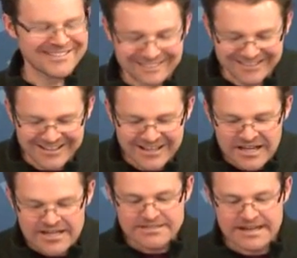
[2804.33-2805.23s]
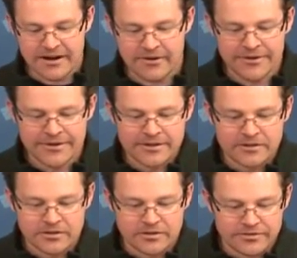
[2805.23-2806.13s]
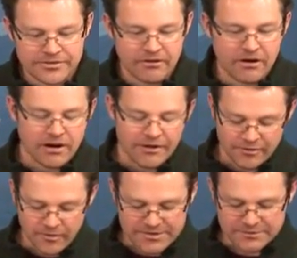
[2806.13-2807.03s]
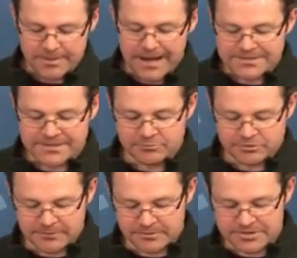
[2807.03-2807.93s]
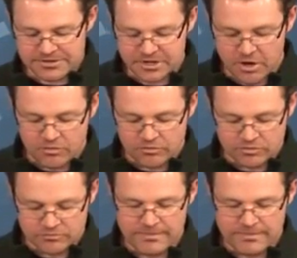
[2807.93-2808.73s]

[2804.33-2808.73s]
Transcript: Right. Now, there are other ways of passing parameters that don't